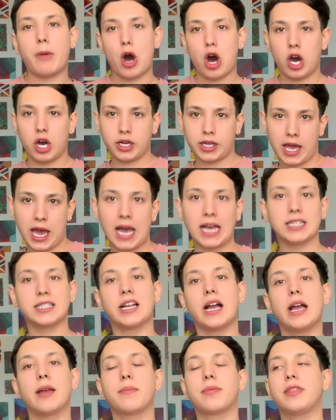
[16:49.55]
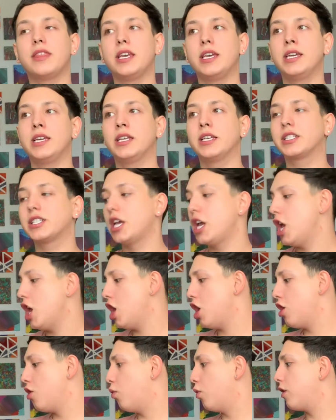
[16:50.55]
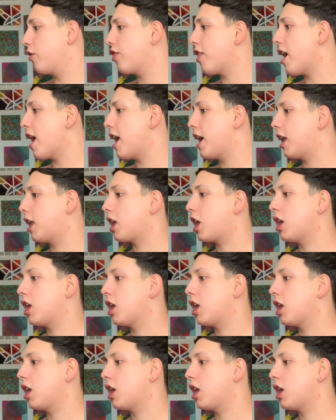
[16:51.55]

podcast type things with like,